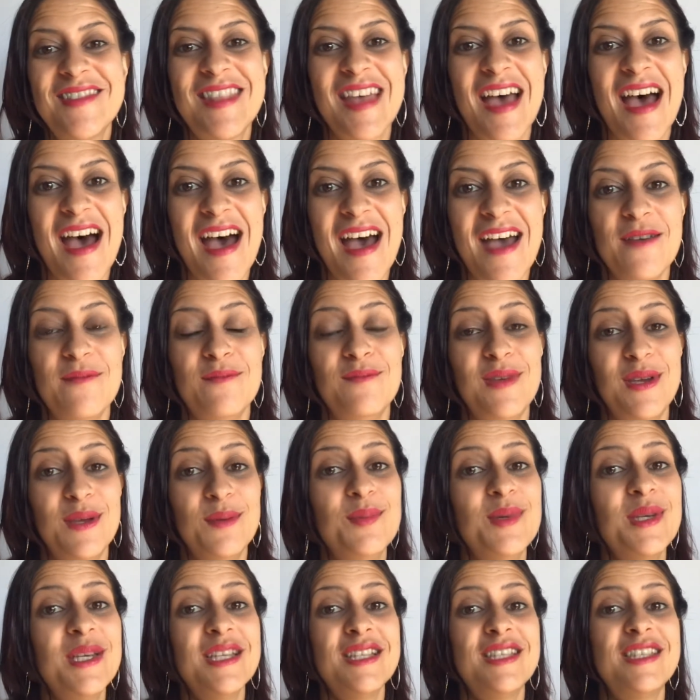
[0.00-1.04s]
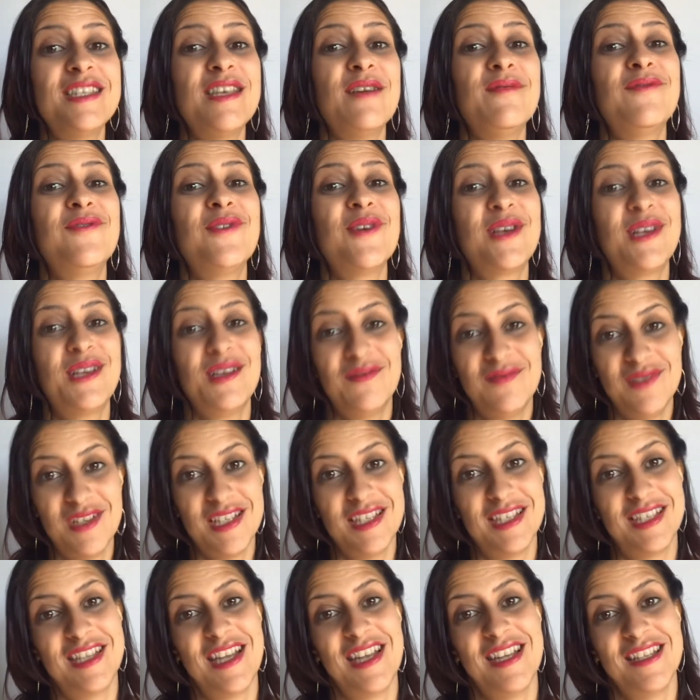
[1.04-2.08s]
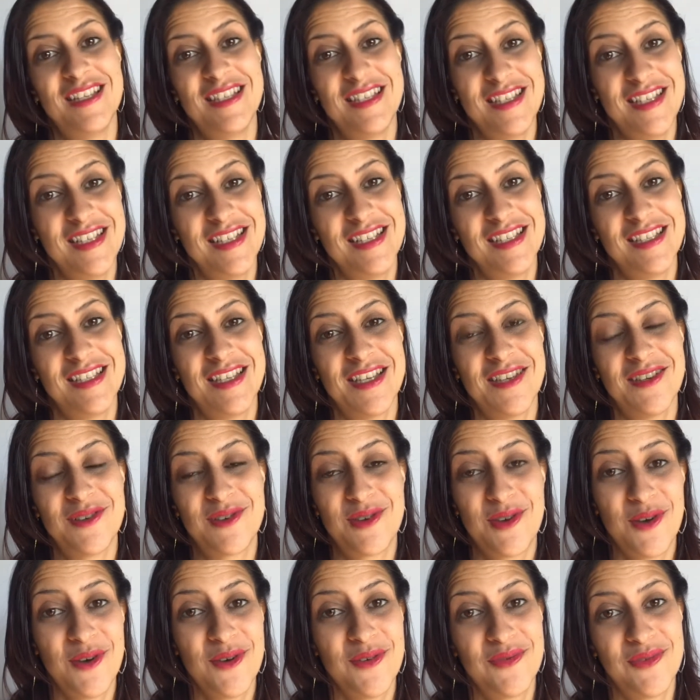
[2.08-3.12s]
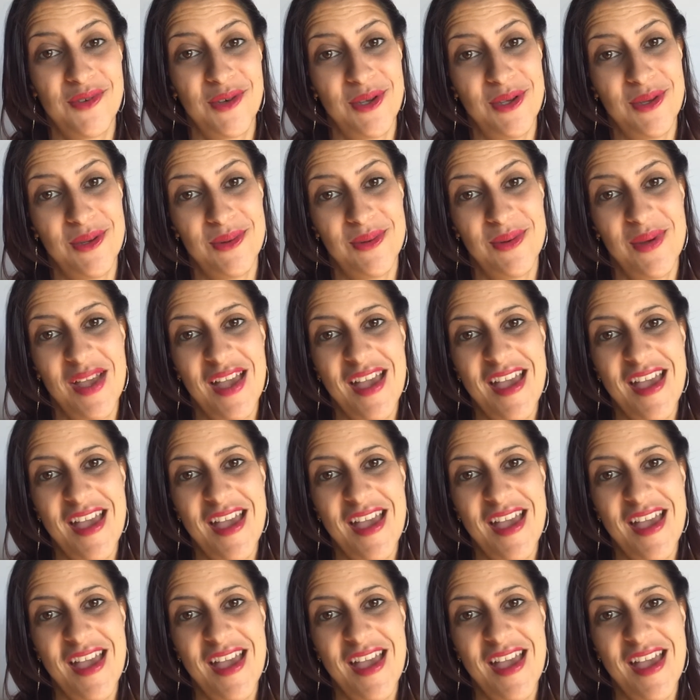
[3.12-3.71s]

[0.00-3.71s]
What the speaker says: that maybe it's some forgiveness that is needed to occur for you.